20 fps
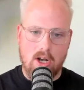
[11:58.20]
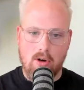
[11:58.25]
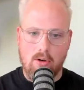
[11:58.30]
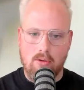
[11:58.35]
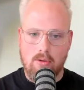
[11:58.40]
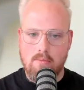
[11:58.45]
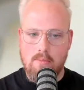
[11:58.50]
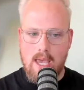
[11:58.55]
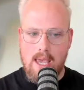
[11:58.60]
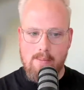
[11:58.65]

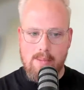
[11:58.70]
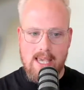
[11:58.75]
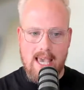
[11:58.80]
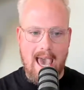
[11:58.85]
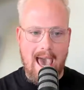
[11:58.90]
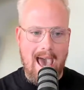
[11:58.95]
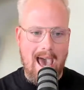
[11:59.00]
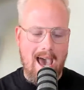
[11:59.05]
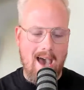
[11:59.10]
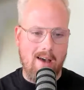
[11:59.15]
maybe
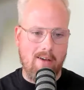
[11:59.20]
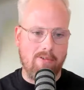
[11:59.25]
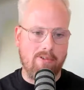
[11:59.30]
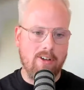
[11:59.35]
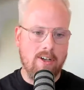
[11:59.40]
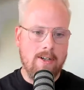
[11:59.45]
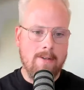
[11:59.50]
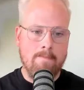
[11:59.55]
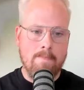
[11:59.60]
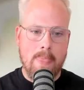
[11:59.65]

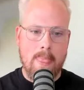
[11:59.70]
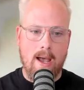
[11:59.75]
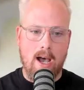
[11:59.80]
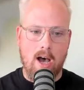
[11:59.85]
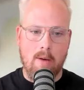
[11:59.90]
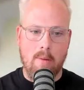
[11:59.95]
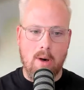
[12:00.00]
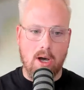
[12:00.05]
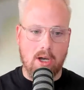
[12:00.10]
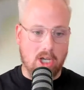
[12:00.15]
have
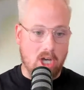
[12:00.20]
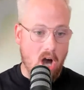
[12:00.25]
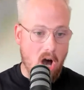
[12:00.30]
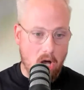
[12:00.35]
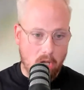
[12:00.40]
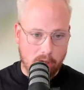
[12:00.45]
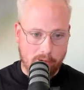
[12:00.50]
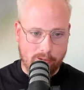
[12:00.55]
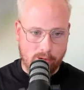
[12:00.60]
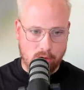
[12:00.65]
a colorful